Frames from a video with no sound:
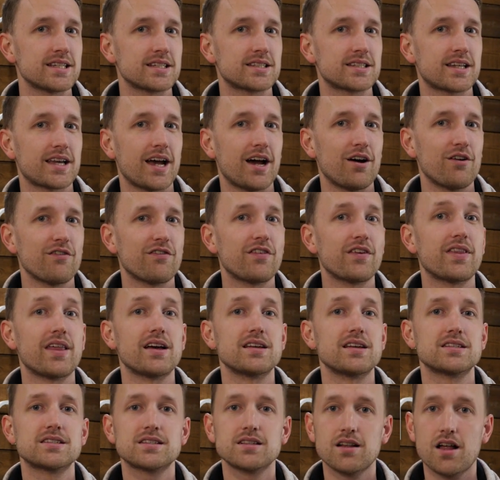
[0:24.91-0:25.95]
discount for
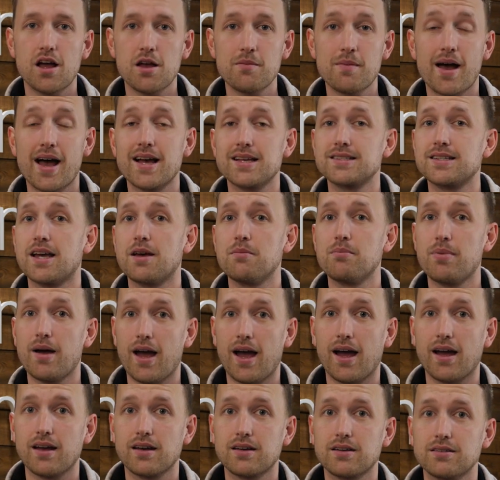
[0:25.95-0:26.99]
their slime asset
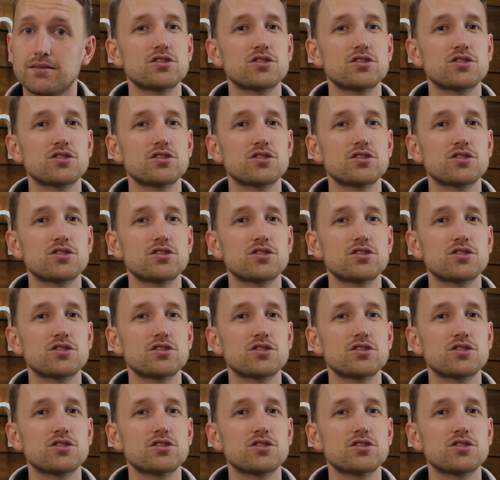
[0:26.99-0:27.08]
pack.